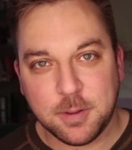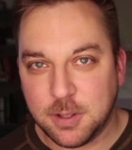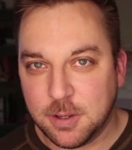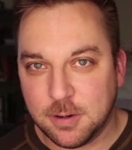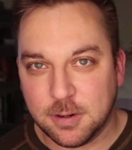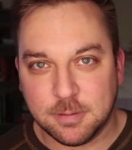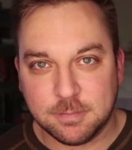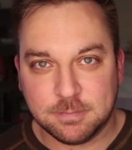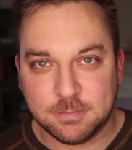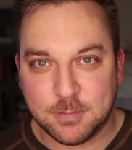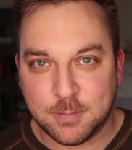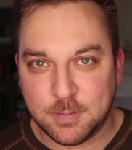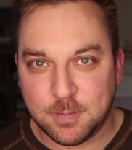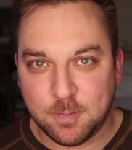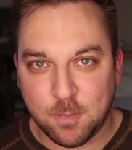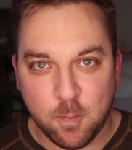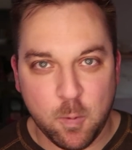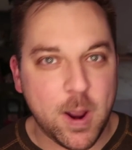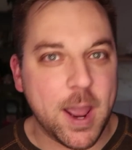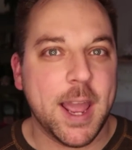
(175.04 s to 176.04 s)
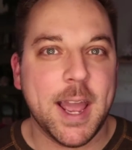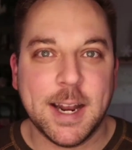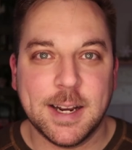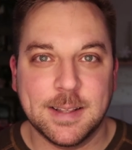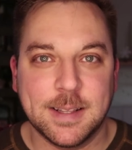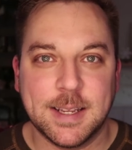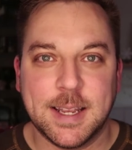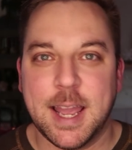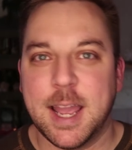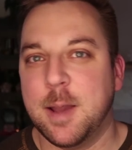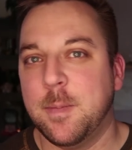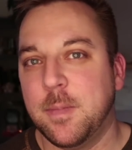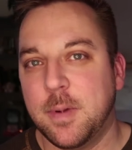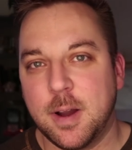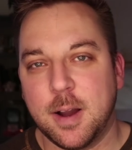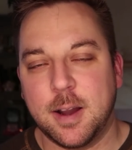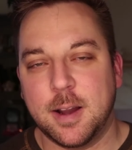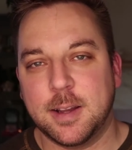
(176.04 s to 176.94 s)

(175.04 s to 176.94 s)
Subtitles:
You're way ahead of the game.